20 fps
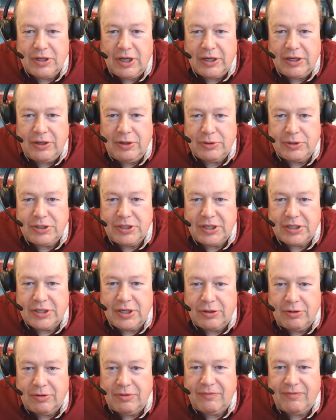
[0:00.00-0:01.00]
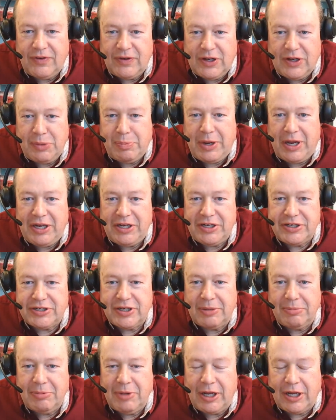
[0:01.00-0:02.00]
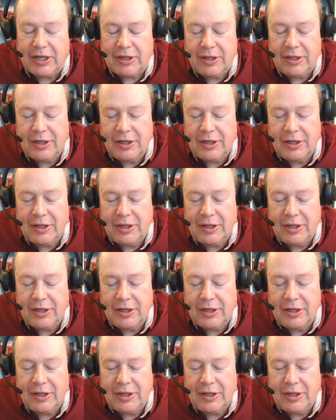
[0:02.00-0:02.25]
like 650 pages, and I'm like,